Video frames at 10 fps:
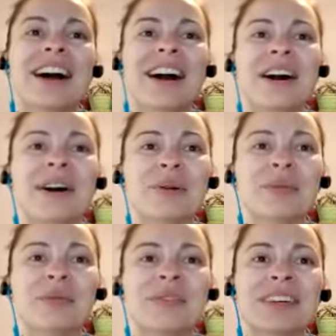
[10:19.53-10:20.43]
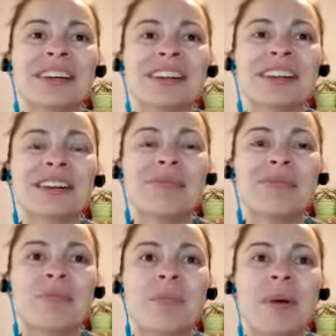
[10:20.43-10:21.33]
Um,
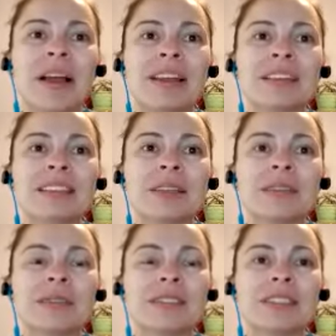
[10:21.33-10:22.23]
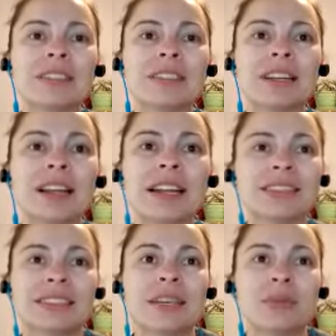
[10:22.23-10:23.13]
but again,
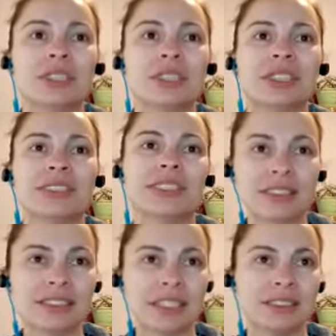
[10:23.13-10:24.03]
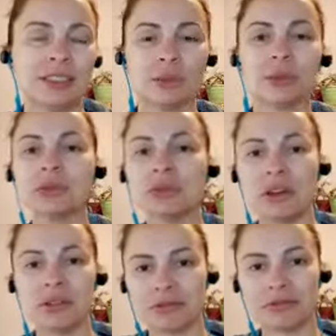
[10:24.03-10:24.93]
sleep is just, it's, it's the root
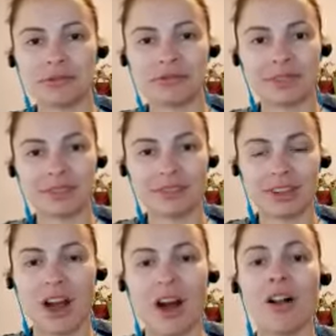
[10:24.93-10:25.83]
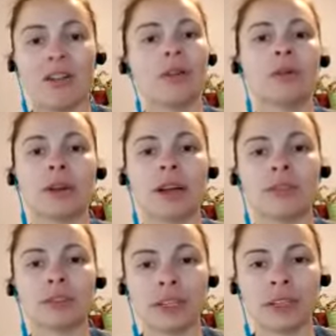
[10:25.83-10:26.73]
of all of our
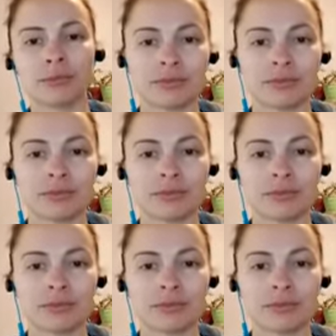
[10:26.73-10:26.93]
recovery.